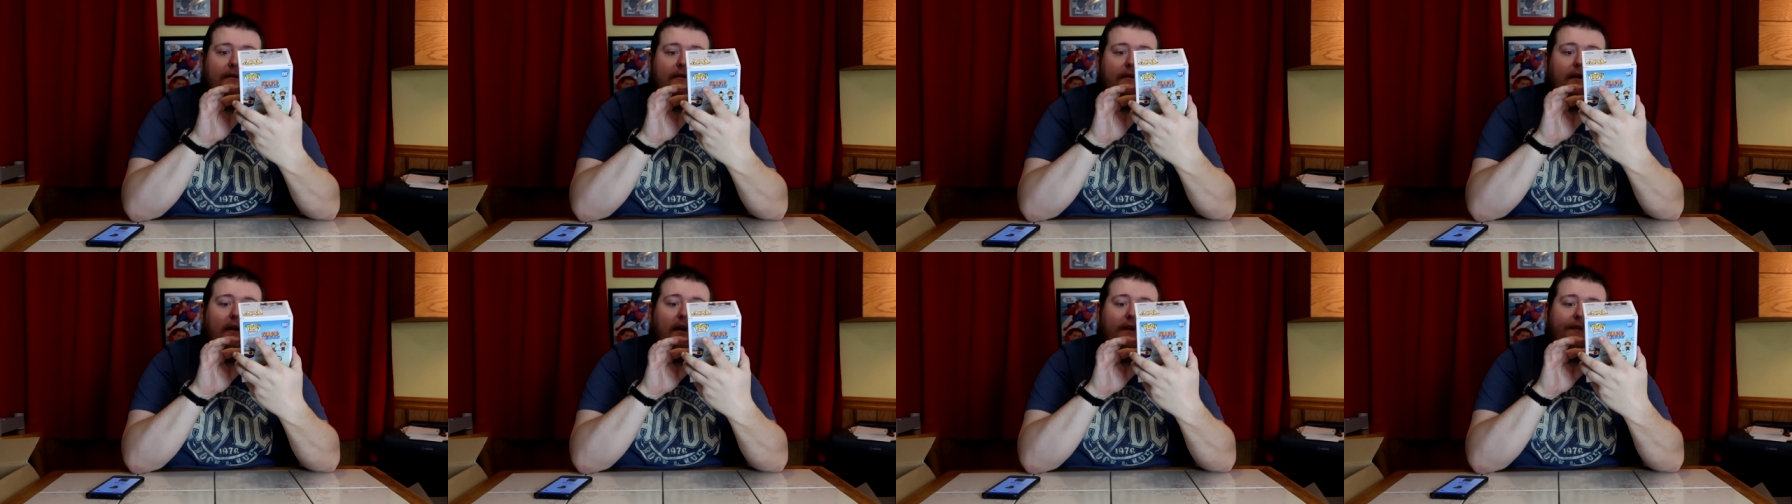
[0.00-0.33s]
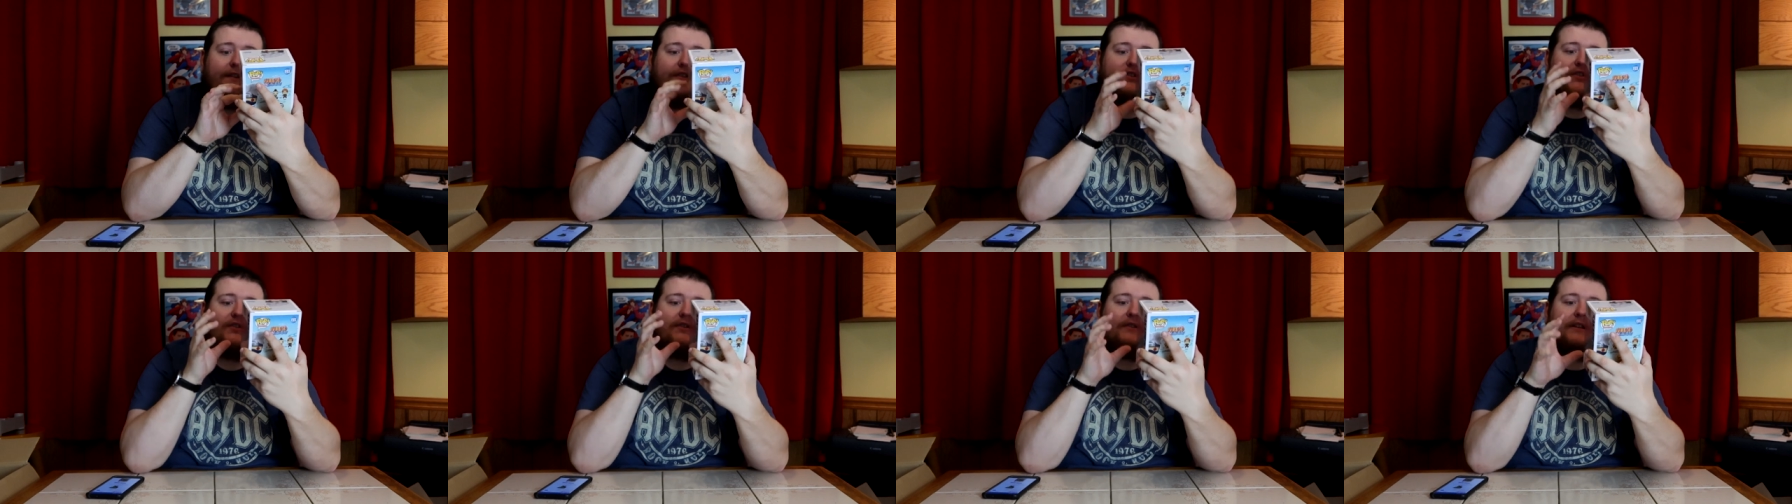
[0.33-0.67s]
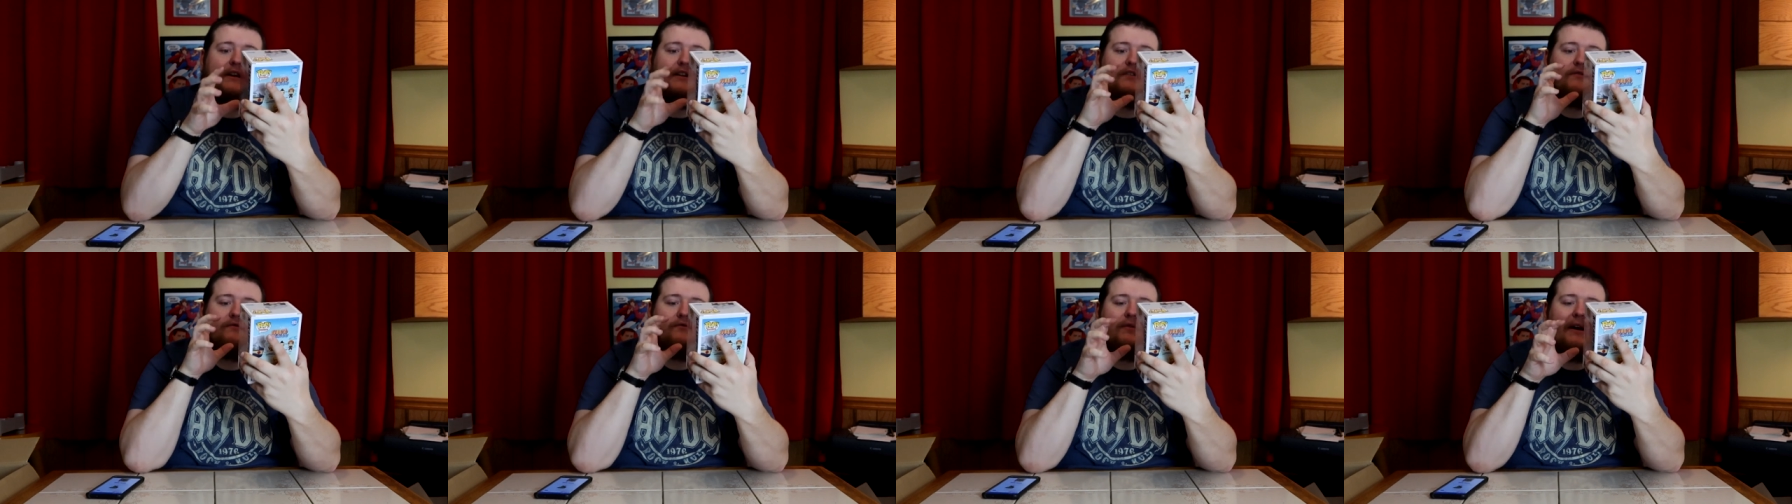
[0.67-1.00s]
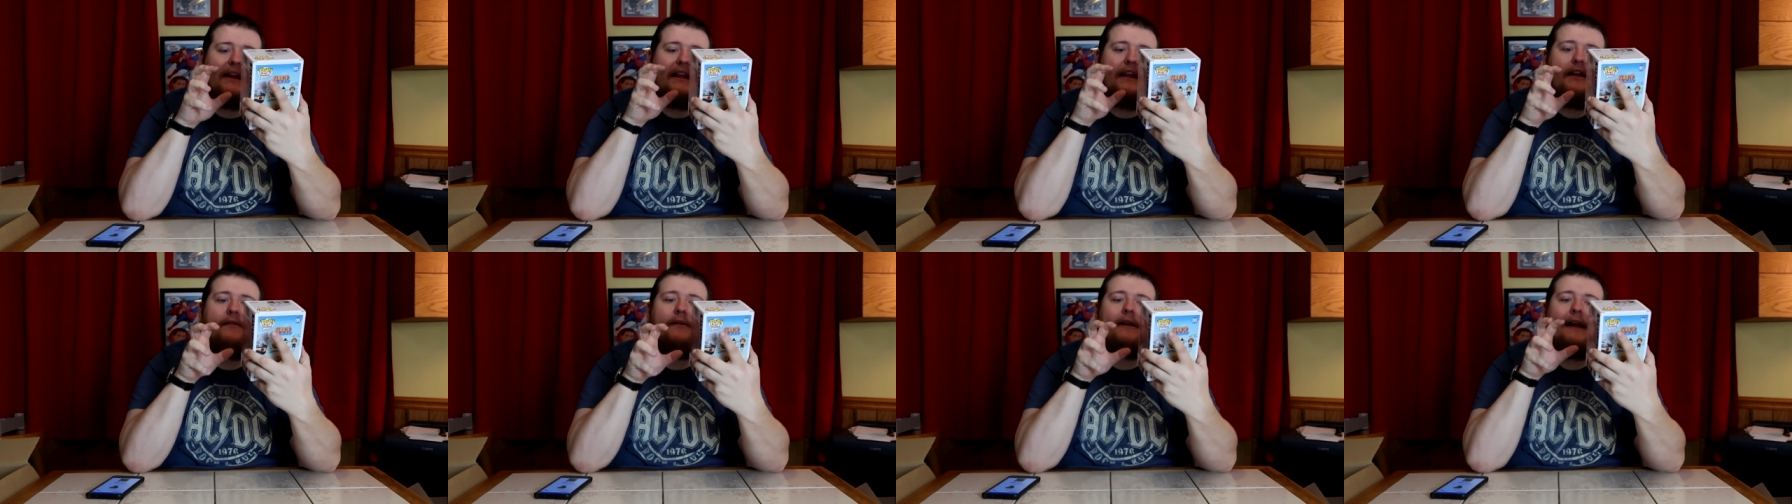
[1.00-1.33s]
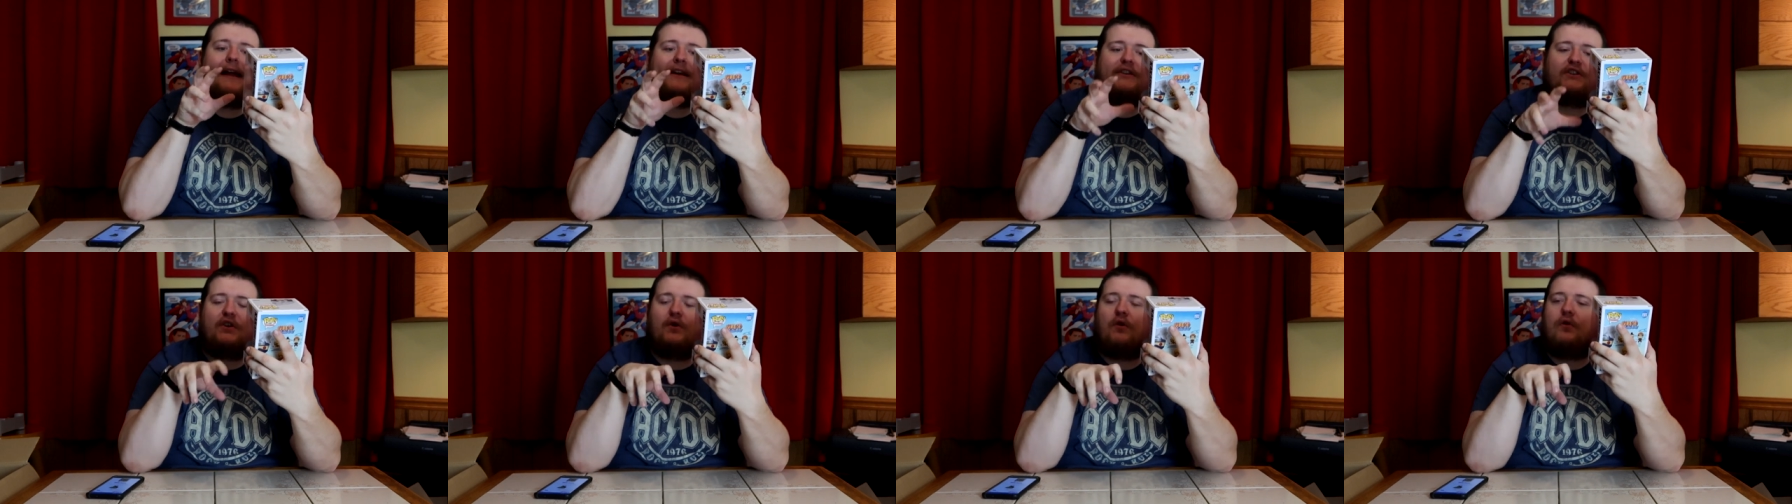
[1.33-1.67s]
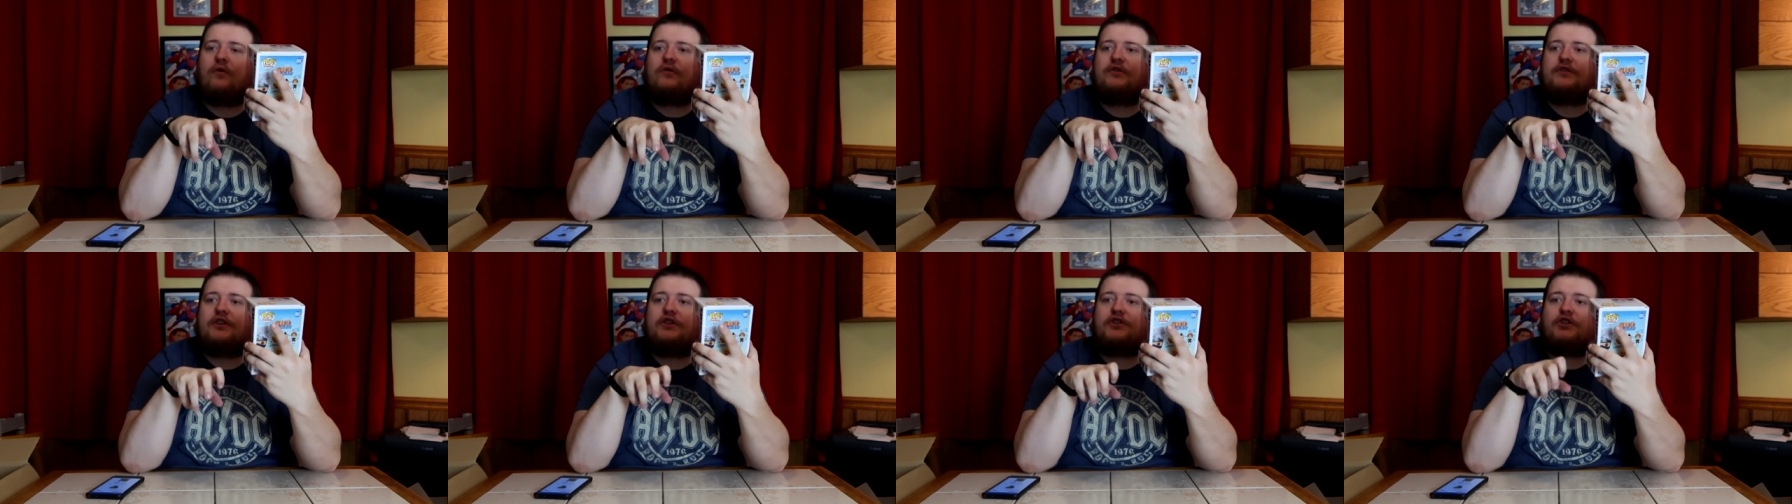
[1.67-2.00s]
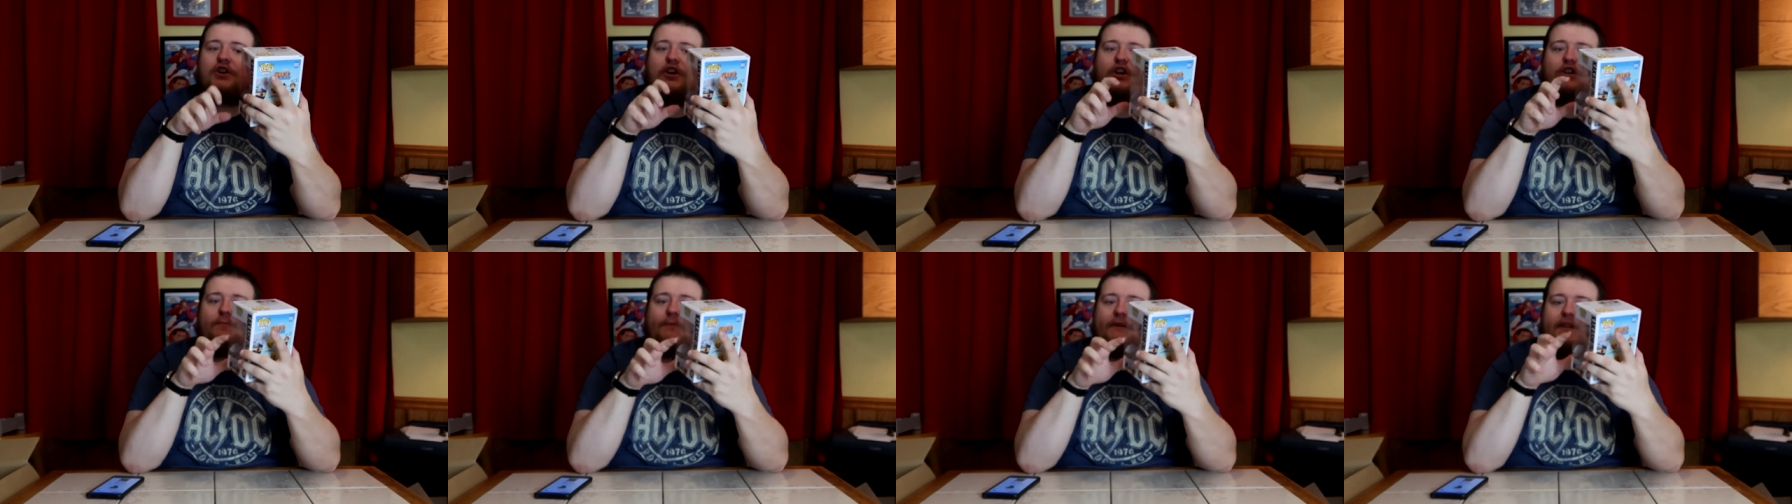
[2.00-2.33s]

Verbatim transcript: Uh, the, the Raikiri actually holds the charge,